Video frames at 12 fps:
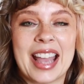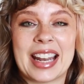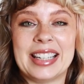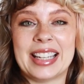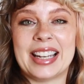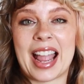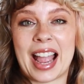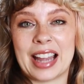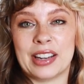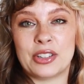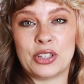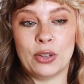and I did
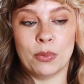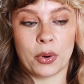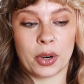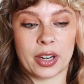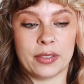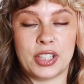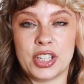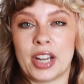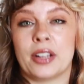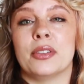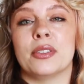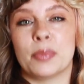add two more of T.J.
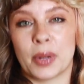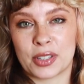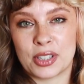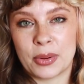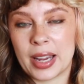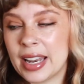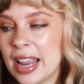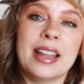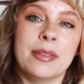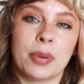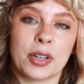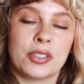Klune's books to it,
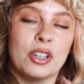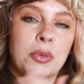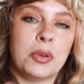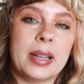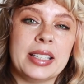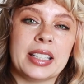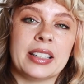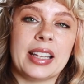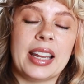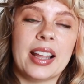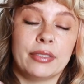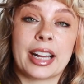and Barnes & Noble
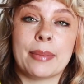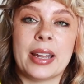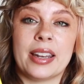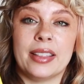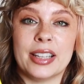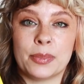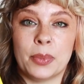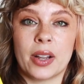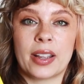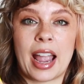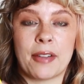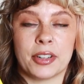basically recommended this
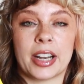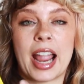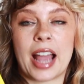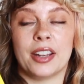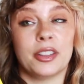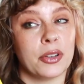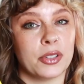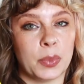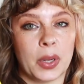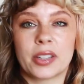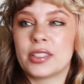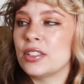book after I added those
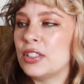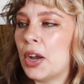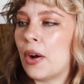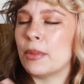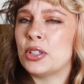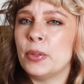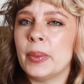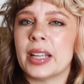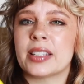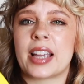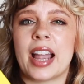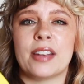books. So I'm assuming
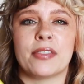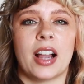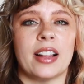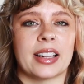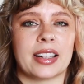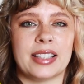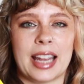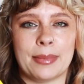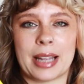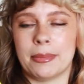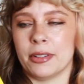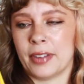it's kind of got like the same
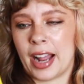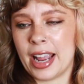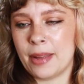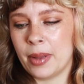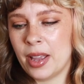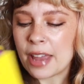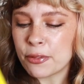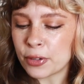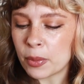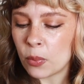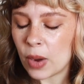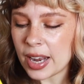type of vibe. And
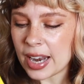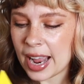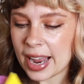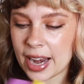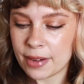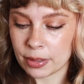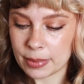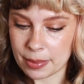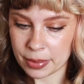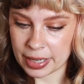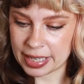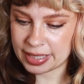from what I
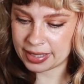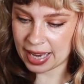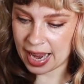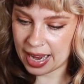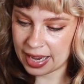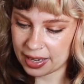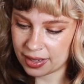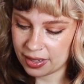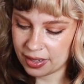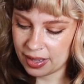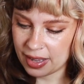remember it saying,